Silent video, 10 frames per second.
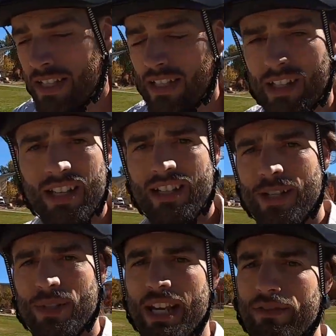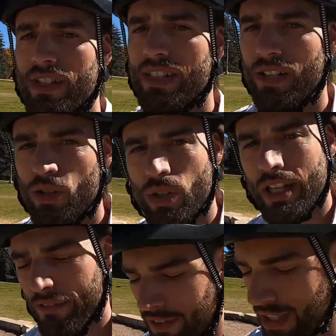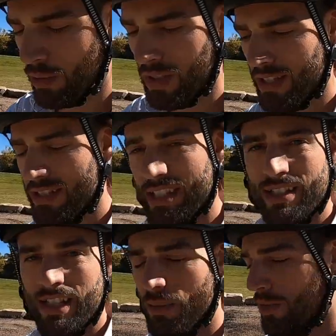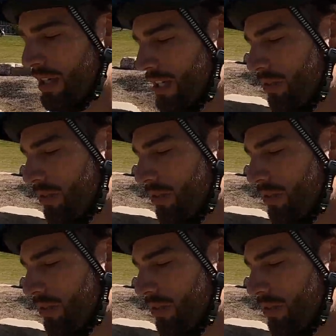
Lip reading: A lot of times I have to do a lot of fiddling with these things to get them ready to